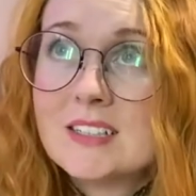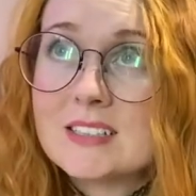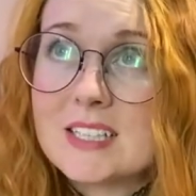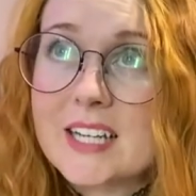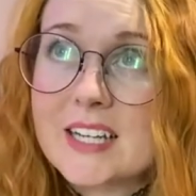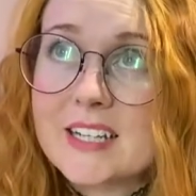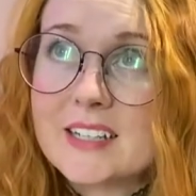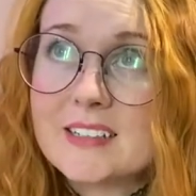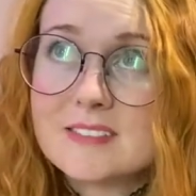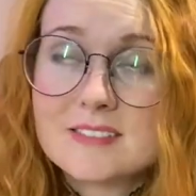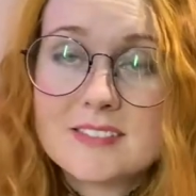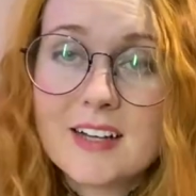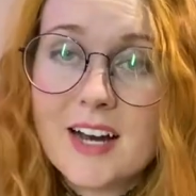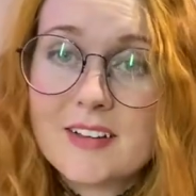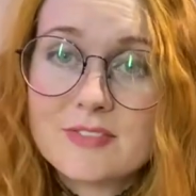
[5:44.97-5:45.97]
Like,
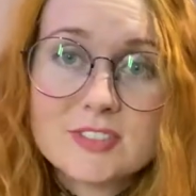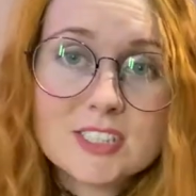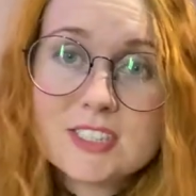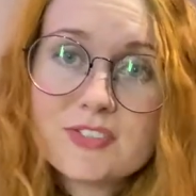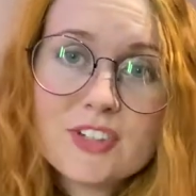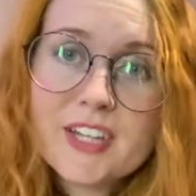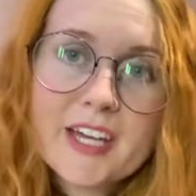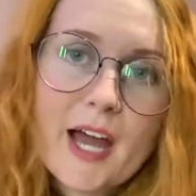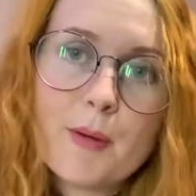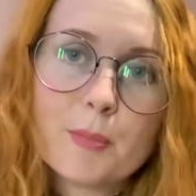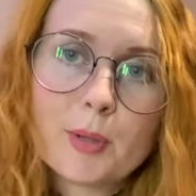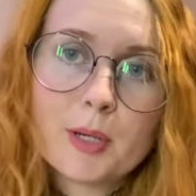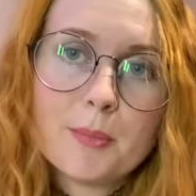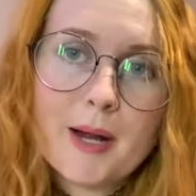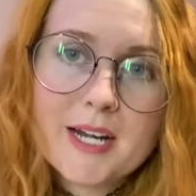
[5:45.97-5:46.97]
I just feel like
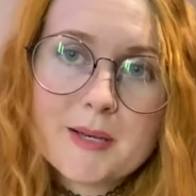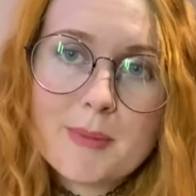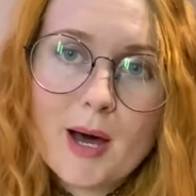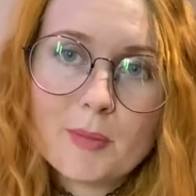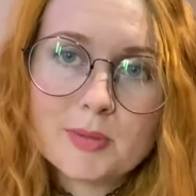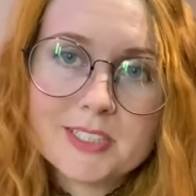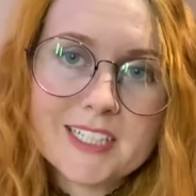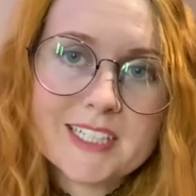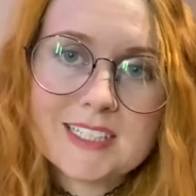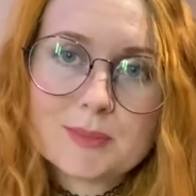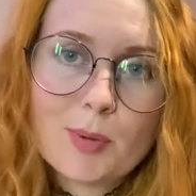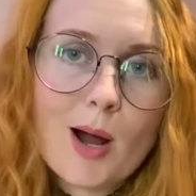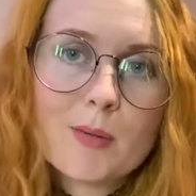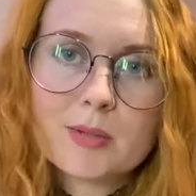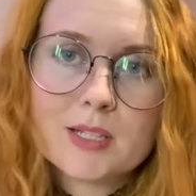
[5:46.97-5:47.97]
Emperor Petty Palpatine is
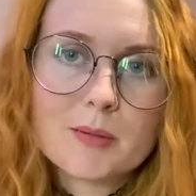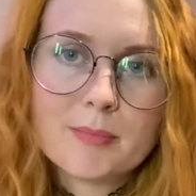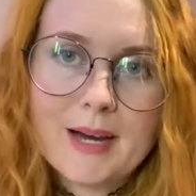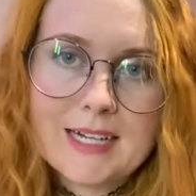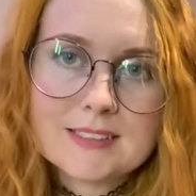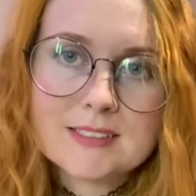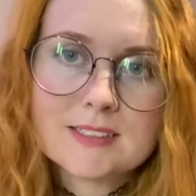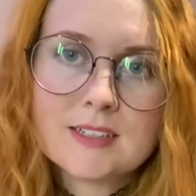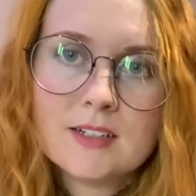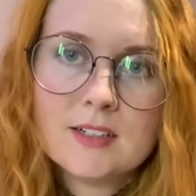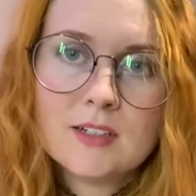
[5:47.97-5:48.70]
probably the best